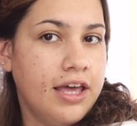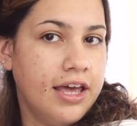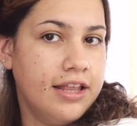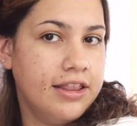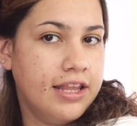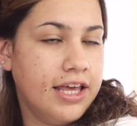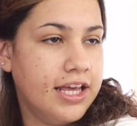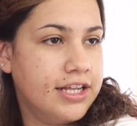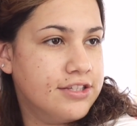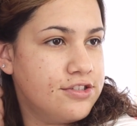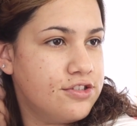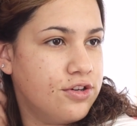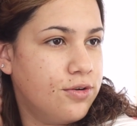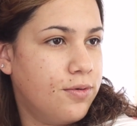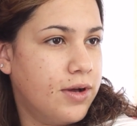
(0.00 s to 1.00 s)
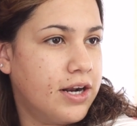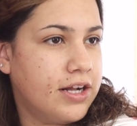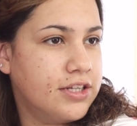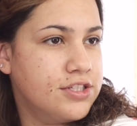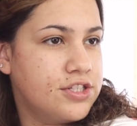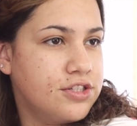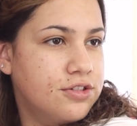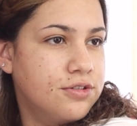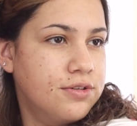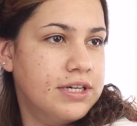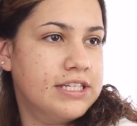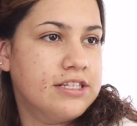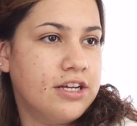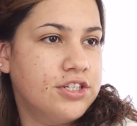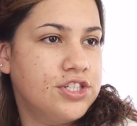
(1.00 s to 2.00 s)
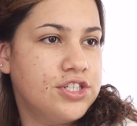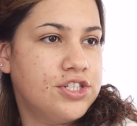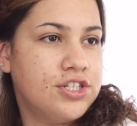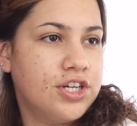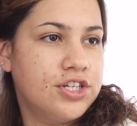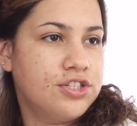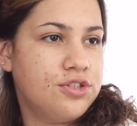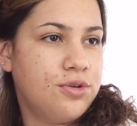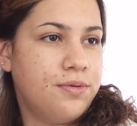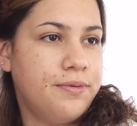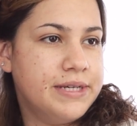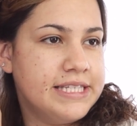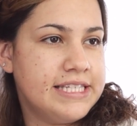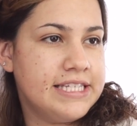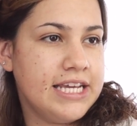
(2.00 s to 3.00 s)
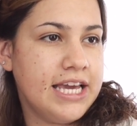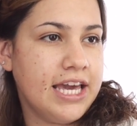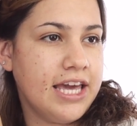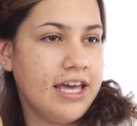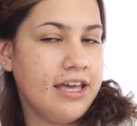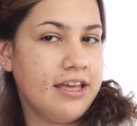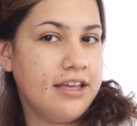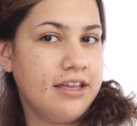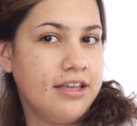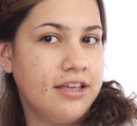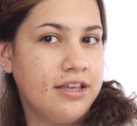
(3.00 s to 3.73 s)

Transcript: And then so what I'll do is I'll just start twisting it